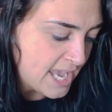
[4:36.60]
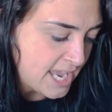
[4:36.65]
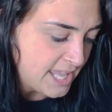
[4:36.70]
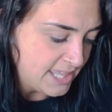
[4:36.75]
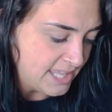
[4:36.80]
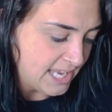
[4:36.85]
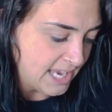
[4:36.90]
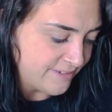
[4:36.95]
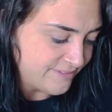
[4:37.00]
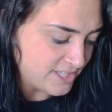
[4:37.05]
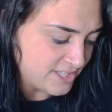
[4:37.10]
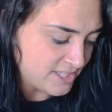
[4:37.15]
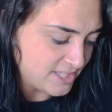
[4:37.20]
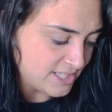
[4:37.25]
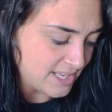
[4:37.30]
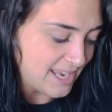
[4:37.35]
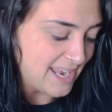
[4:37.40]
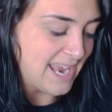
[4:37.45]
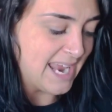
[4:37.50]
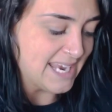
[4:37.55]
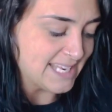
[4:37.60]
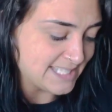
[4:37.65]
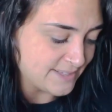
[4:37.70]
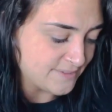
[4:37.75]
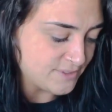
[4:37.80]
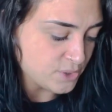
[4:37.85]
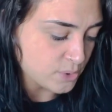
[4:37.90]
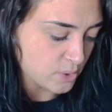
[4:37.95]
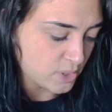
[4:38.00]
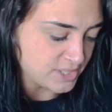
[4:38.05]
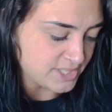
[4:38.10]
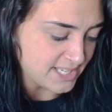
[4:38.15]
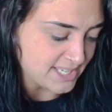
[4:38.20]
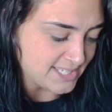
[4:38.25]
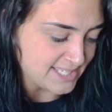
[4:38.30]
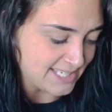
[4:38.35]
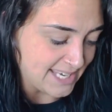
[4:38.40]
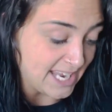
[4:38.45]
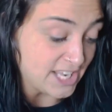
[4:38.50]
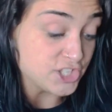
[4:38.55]
The Ace of Swords
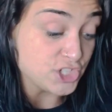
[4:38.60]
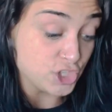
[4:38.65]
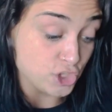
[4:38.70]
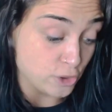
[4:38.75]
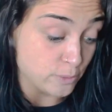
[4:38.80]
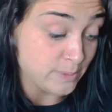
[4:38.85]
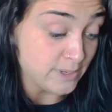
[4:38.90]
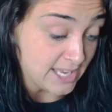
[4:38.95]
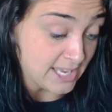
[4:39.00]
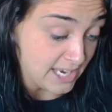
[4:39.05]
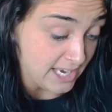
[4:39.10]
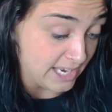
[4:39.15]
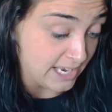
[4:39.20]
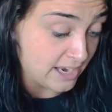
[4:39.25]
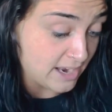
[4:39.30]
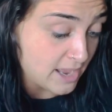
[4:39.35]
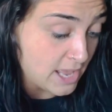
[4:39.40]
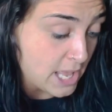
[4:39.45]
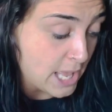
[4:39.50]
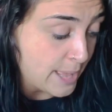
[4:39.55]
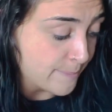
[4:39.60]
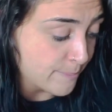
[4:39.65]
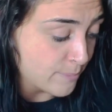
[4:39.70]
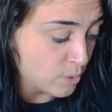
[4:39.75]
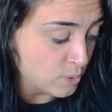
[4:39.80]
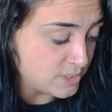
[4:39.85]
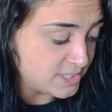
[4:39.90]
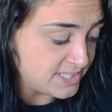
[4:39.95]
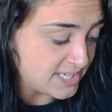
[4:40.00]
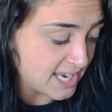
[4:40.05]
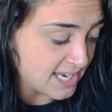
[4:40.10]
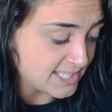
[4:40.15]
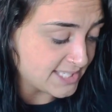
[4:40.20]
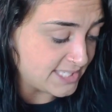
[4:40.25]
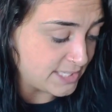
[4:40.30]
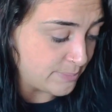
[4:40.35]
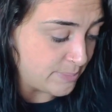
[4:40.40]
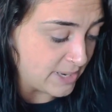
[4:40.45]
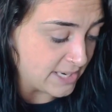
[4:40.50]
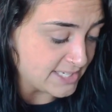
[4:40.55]
indicates a new beginning. Most decks
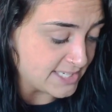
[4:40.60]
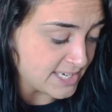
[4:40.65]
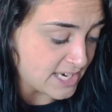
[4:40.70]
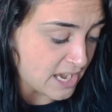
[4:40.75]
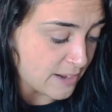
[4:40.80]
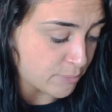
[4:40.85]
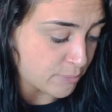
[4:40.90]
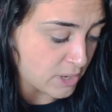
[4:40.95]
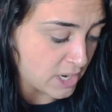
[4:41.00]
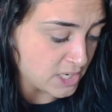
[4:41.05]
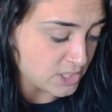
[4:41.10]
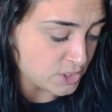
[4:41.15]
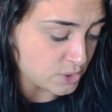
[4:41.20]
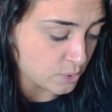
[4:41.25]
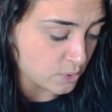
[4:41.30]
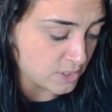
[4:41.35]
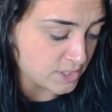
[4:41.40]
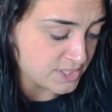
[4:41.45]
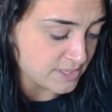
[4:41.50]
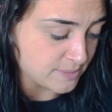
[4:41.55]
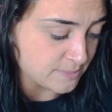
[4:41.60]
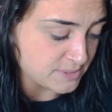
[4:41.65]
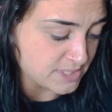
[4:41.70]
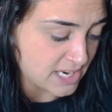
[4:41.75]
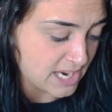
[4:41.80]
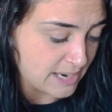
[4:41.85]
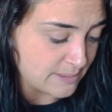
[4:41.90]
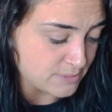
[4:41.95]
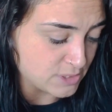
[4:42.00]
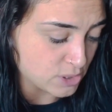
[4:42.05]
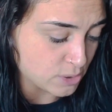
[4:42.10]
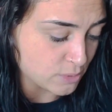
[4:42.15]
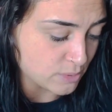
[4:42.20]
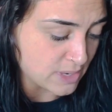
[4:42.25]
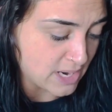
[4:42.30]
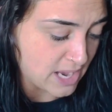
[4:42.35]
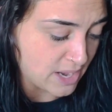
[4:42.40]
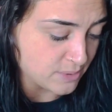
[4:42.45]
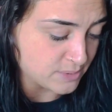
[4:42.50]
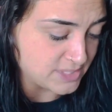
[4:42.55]
depict an upright sword, sometimes
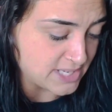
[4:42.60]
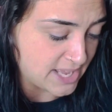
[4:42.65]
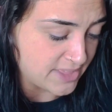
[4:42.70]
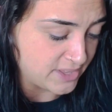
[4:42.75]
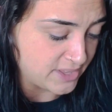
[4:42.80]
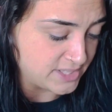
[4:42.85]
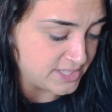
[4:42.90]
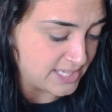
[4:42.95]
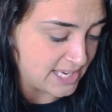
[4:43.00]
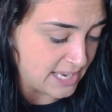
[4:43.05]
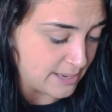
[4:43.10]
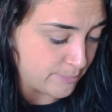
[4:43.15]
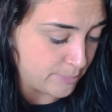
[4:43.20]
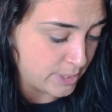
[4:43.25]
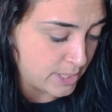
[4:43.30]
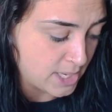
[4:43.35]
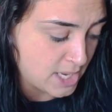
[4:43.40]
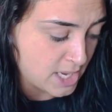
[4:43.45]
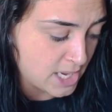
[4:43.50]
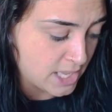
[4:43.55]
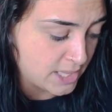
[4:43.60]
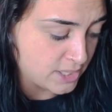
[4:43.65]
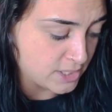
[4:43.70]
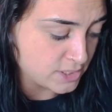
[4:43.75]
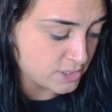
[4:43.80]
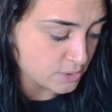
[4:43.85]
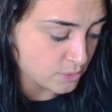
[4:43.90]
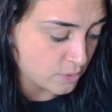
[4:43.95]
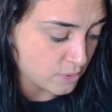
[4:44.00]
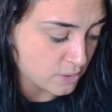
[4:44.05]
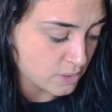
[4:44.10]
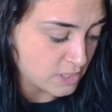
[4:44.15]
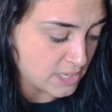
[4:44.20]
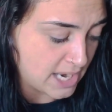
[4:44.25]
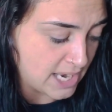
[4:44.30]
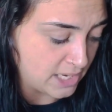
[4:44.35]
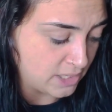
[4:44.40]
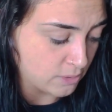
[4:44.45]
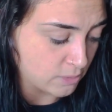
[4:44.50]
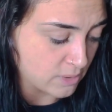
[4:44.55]
crowned at the tip. The sword
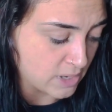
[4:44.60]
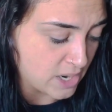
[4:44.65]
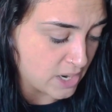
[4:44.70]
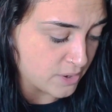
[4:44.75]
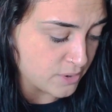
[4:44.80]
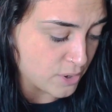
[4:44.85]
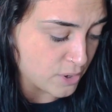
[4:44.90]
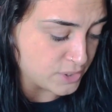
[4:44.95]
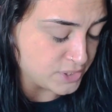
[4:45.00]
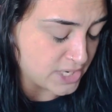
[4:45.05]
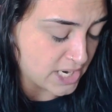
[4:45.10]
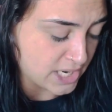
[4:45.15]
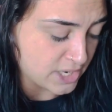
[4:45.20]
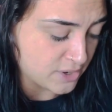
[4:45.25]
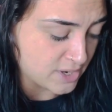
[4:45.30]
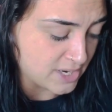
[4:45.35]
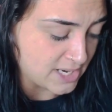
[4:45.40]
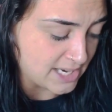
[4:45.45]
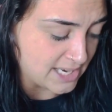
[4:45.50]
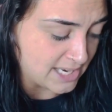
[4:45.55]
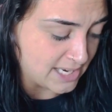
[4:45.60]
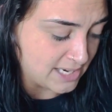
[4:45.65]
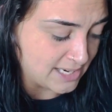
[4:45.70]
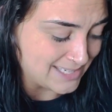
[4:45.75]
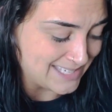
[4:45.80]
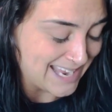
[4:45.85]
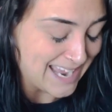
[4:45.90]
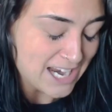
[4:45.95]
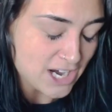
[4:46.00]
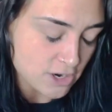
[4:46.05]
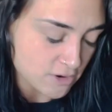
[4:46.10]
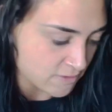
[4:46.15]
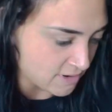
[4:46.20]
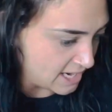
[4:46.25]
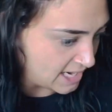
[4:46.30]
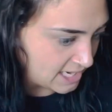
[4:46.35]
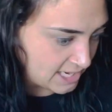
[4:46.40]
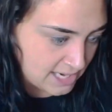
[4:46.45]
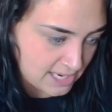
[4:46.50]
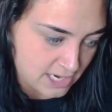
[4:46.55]
and crown are
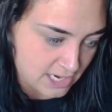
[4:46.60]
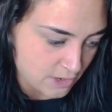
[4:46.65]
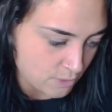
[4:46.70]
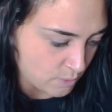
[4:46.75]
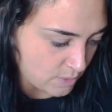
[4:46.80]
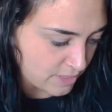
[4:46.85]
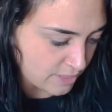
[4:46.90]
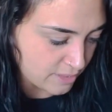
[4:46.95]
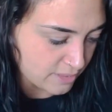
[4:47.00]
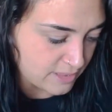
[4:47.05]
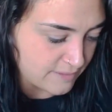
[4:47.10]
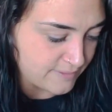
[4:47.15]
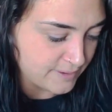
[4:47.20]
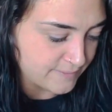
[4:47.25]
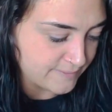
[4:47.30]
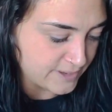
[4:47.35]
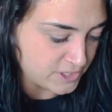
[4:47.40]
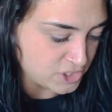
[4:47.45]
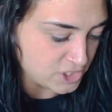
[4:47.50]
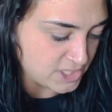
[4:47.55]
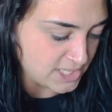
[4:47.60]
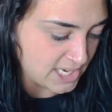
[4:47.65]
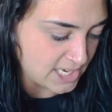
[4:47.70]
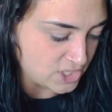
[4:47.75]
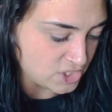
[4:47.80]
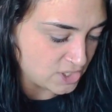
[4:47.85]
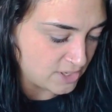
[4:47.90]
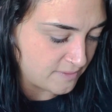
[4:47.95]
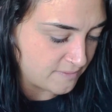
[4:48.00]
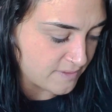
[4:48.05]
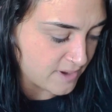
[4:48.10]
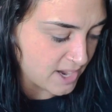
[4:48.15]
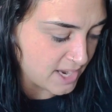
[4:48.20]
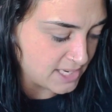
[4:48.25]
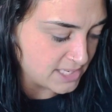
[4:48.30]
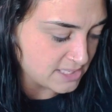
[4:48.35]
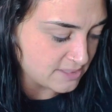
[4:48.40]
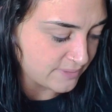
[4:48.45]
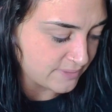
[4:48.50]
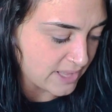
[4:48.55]
decorated with living vegetation,
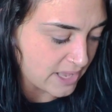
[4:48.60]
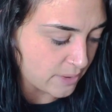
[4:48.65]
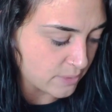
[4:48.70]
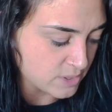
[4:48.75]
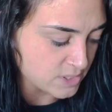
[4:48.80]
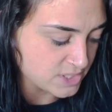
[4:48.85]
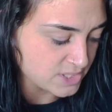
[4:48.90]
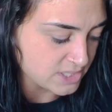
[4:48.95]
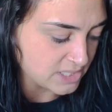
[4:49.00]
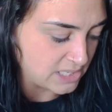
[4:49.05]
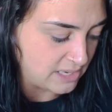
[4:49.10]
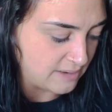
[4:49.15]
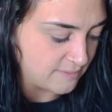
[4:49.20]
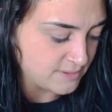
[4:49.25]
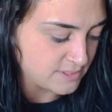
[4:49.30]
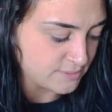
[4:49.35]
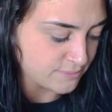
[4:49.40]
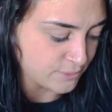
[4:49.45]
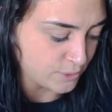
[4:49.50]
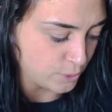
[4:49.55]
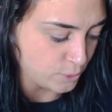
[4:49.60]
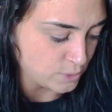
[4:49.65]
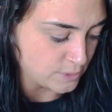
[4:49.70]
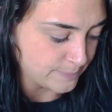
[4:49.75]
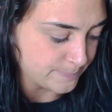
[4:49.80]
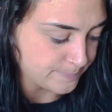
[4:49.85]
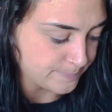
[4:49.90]
vines, flowers, leaves, fruit.